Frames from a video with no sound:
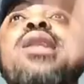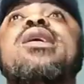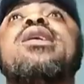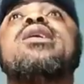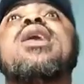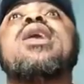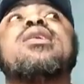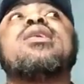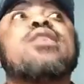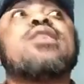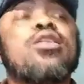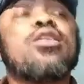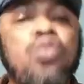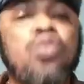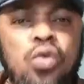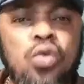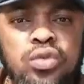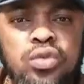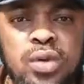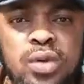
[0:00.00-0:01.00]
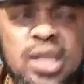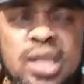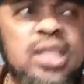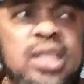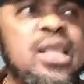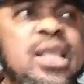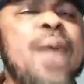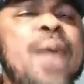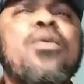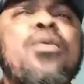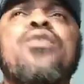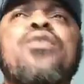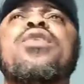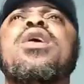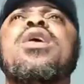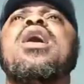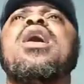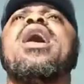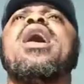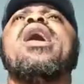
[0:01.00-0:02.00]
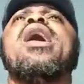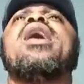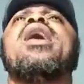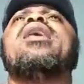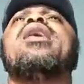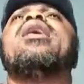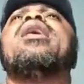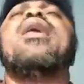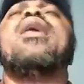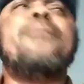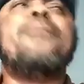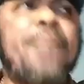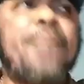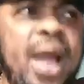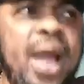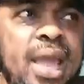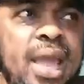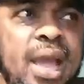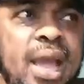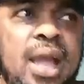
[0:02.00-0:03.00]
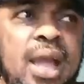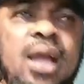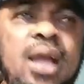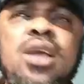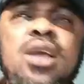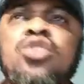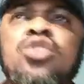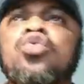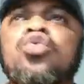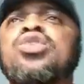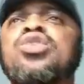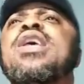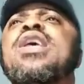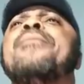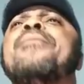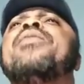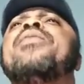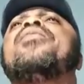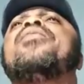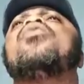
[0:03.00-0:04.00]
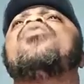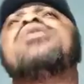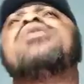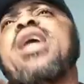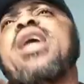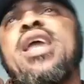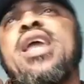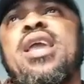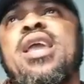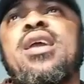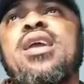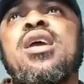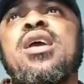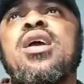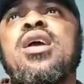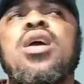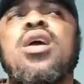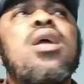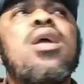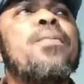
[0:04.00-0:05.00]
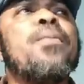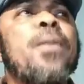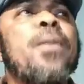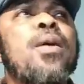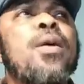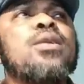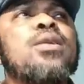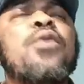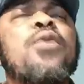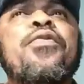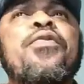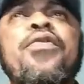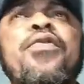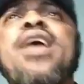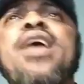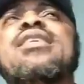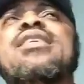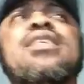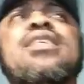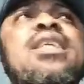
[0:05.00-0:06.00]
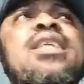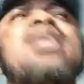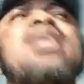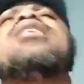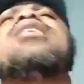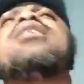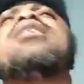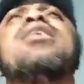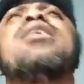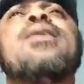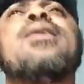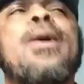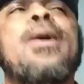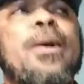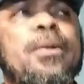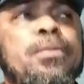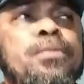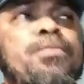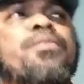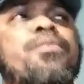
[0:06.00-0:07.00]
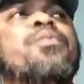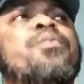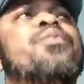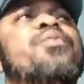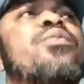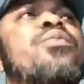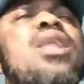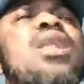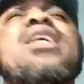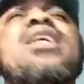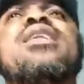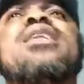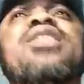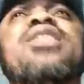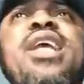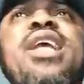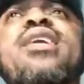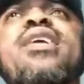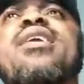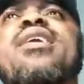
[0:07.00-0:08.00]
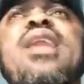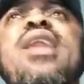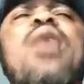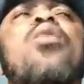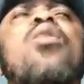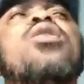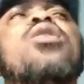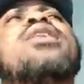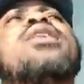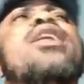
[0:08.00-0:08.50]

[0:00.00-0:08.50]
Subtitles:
years ago, during the time of empire, you send people there. The first king in in Shekirila was a